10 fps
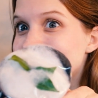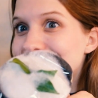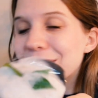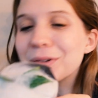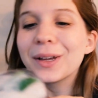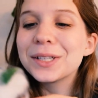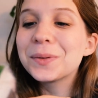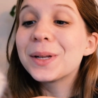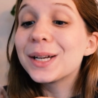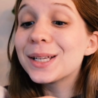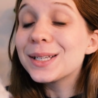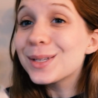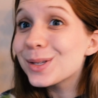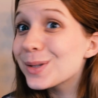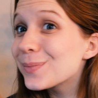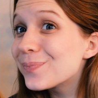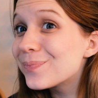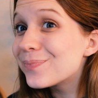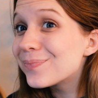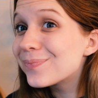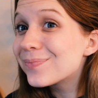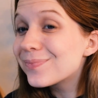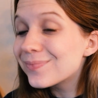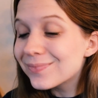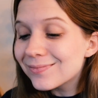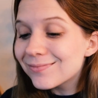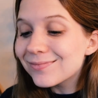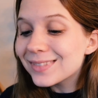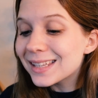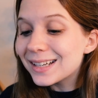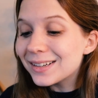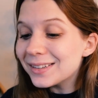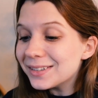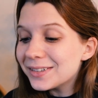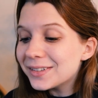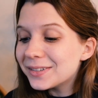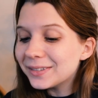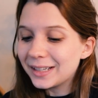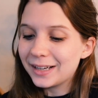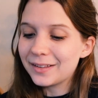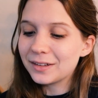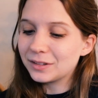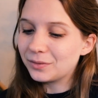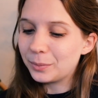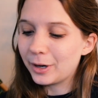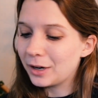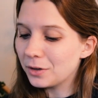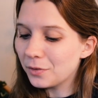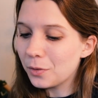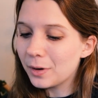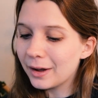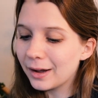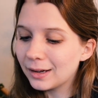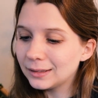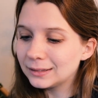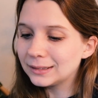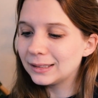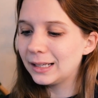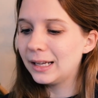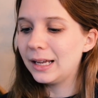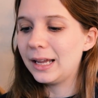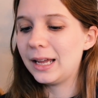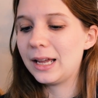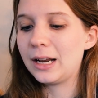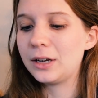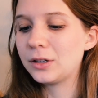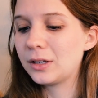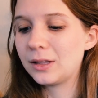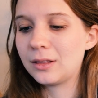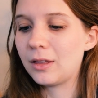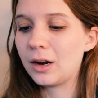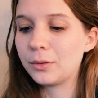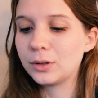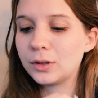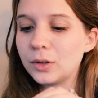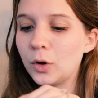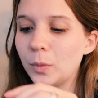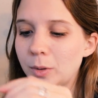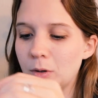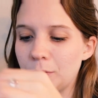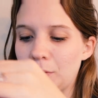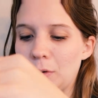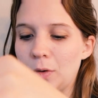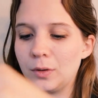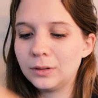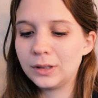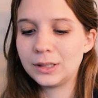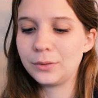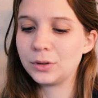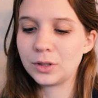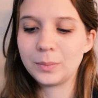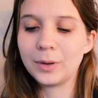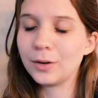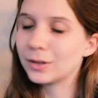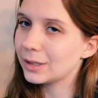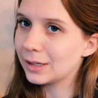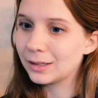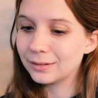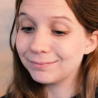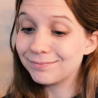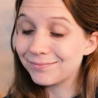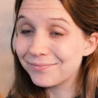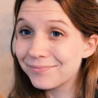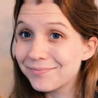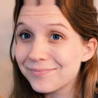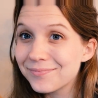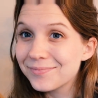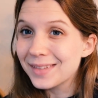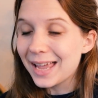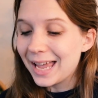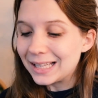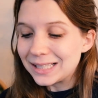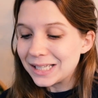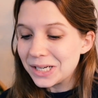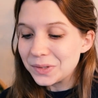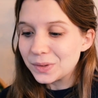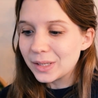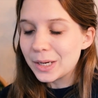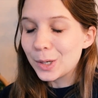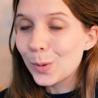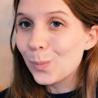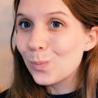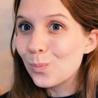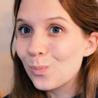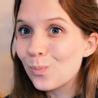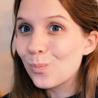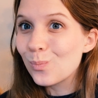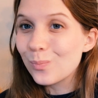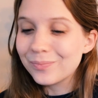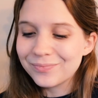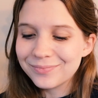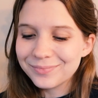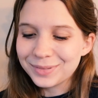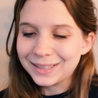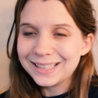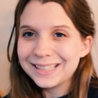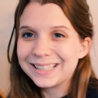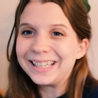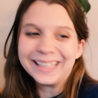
can you guess what it is? Oh, it is a brand of Hoya, and I just thought it was so beautiful because I was just browsing Etsy and I was like, please.